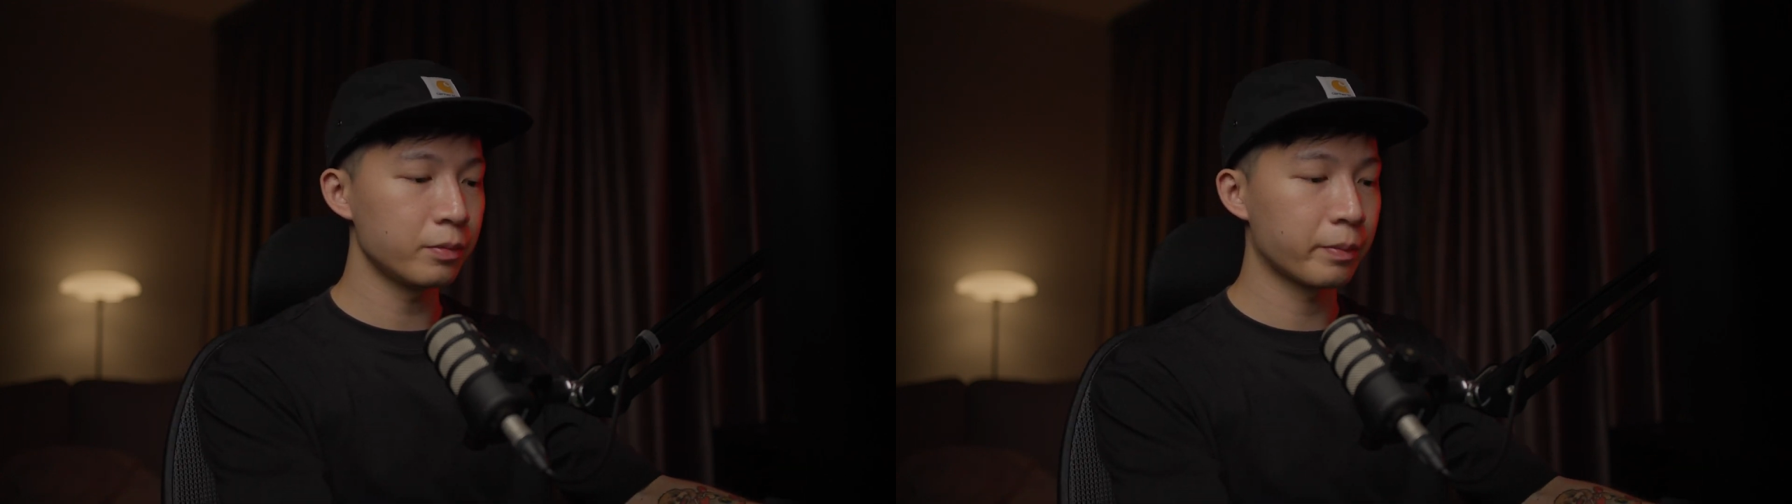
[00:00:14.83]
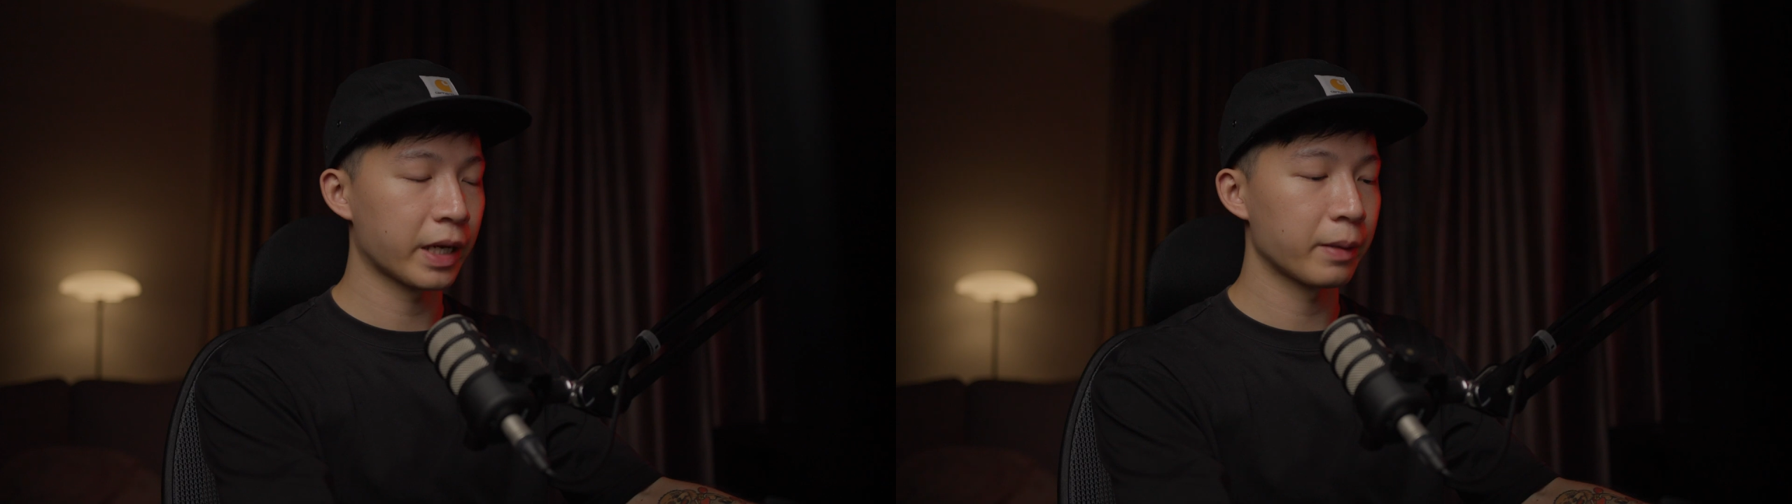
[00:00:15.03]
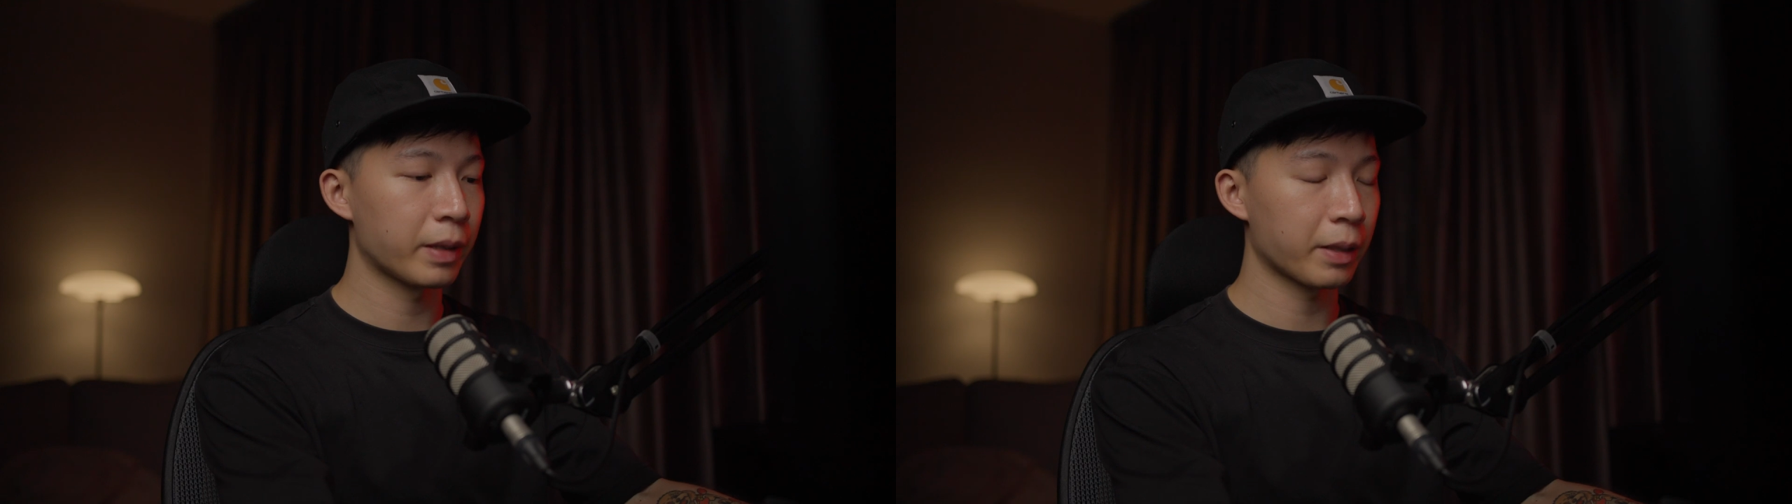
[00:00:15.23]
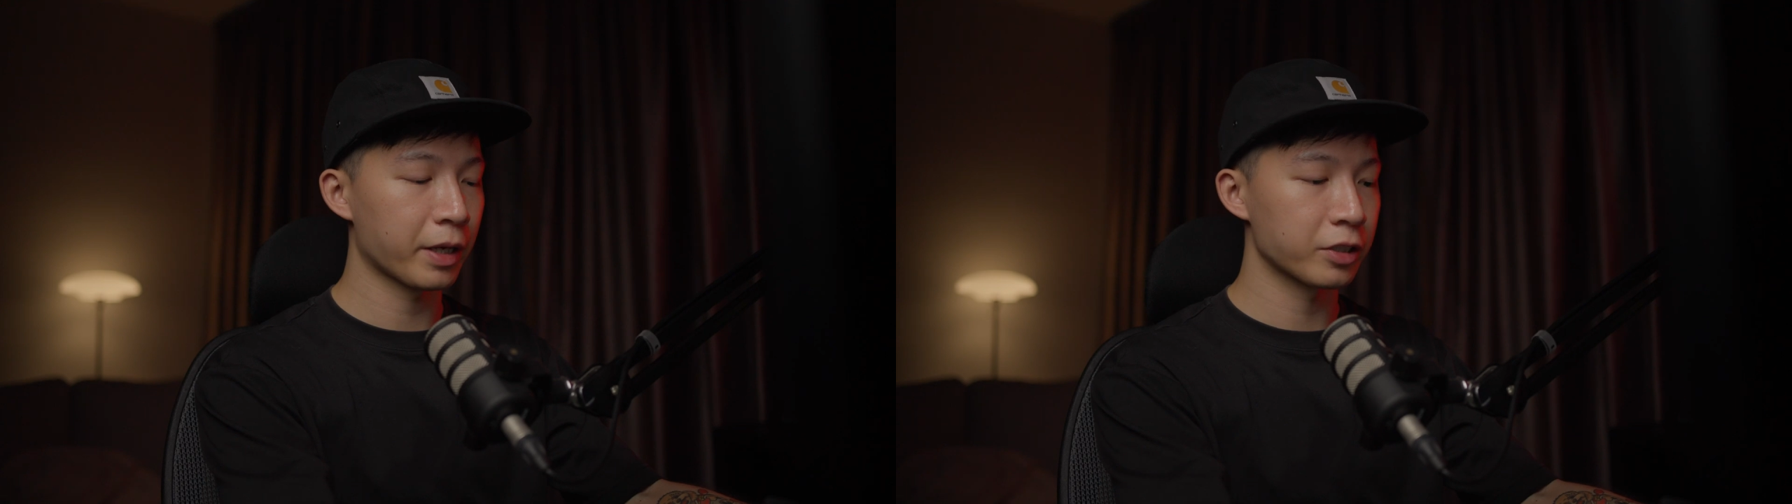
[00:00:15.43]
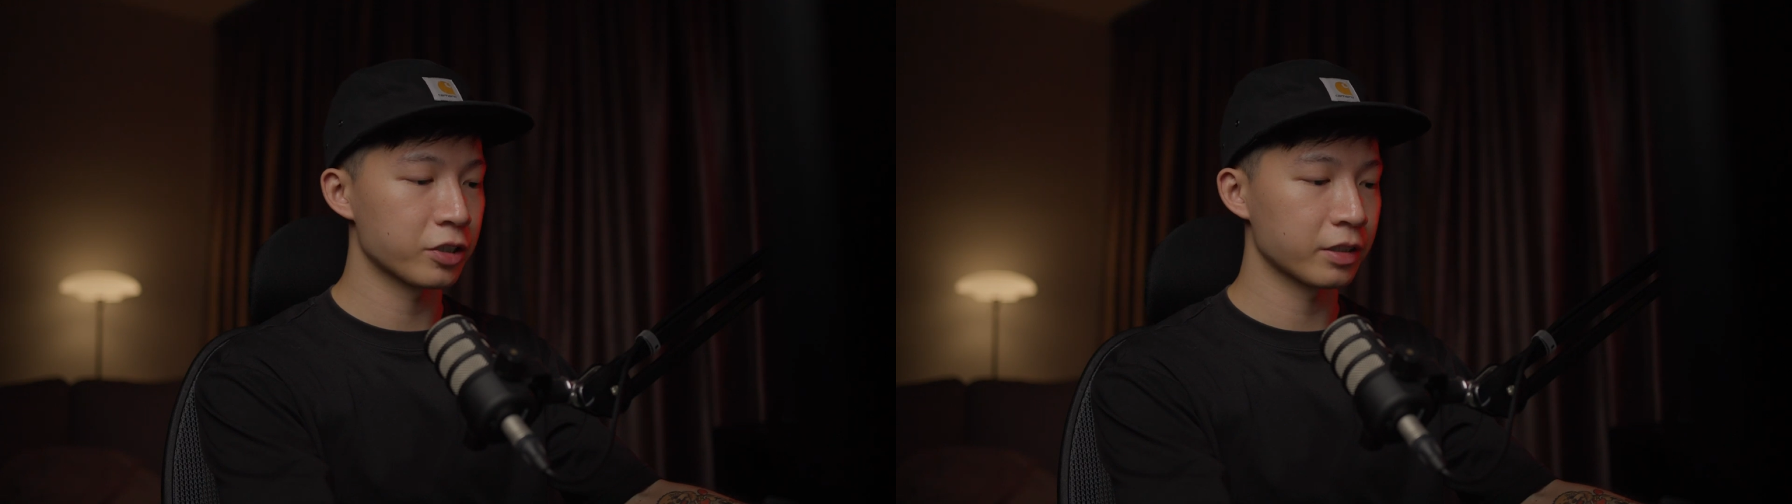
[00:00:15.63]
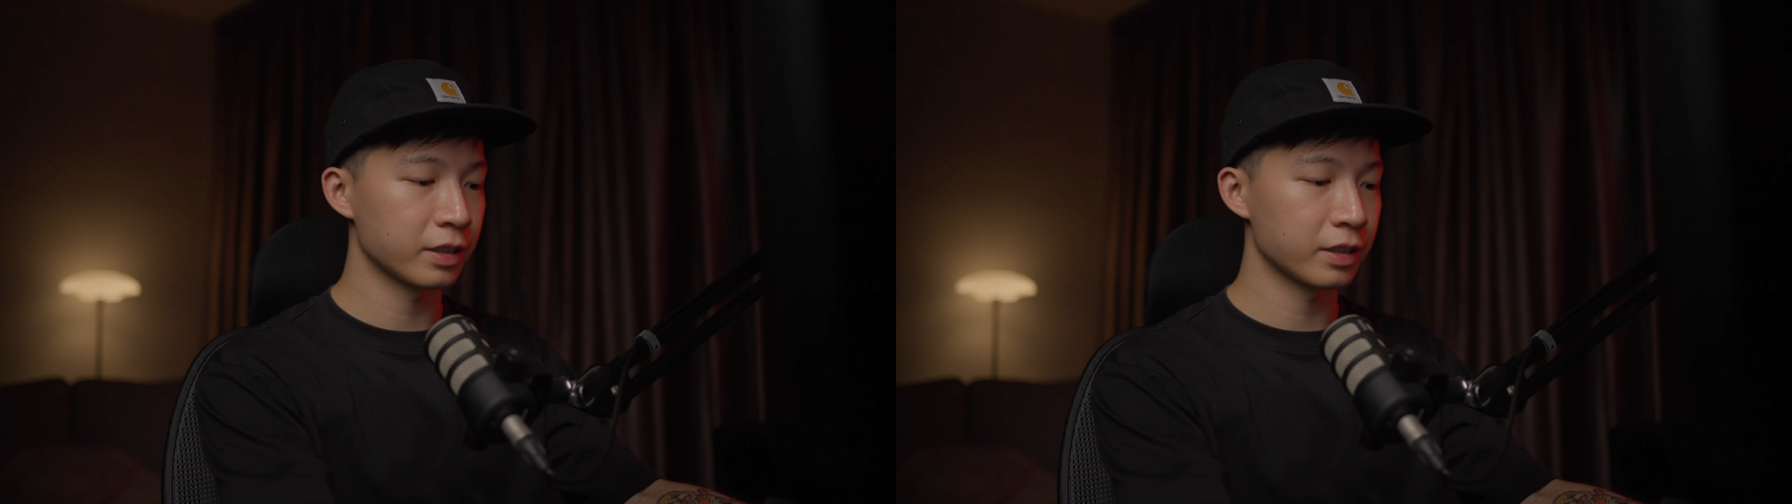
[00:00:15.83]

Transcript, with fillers: by Blackmagic